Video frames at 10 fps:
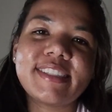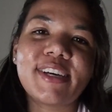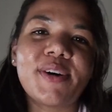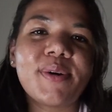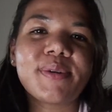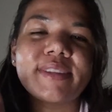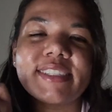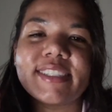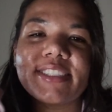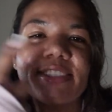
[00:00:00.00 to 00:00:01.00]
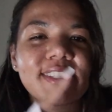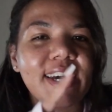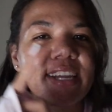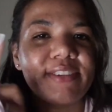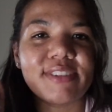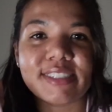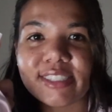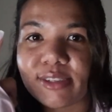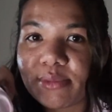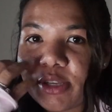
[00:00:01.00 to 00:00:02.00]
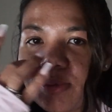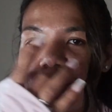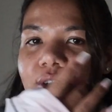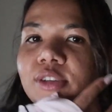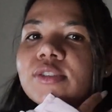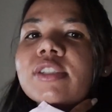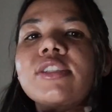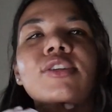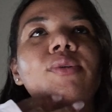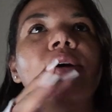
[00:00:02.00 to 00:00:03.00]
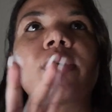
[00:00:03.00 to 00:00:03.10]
So this is your sign. If this is something you want to do, just do it.